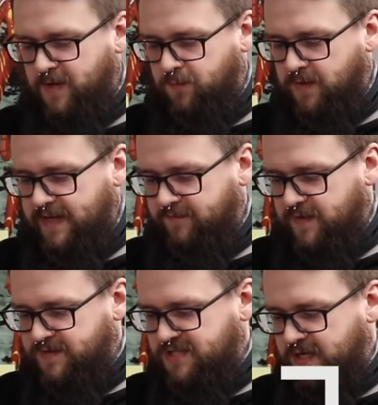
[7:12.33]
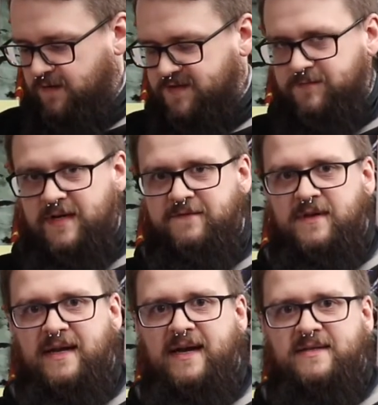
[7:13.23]
We'll have them on the shelves and ready for you
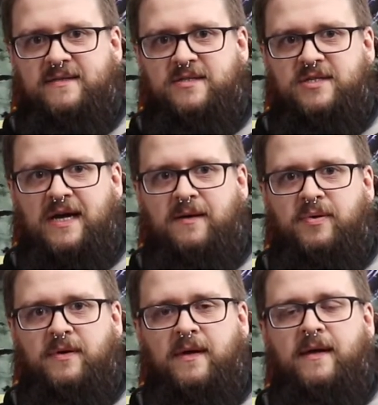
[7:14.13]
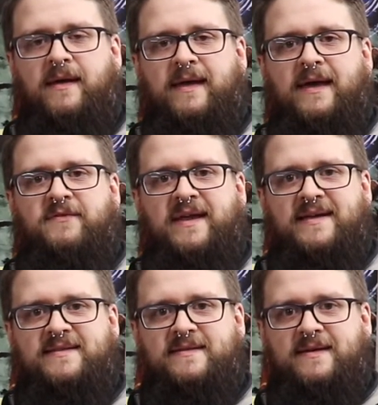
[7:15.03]
guys at the shop. Have an
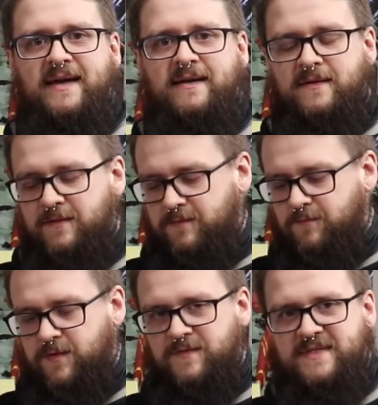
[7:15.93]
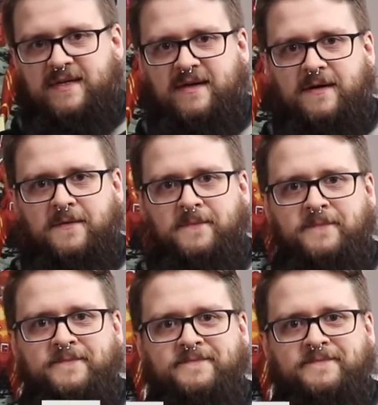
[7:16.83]
excellent night. We will see you here.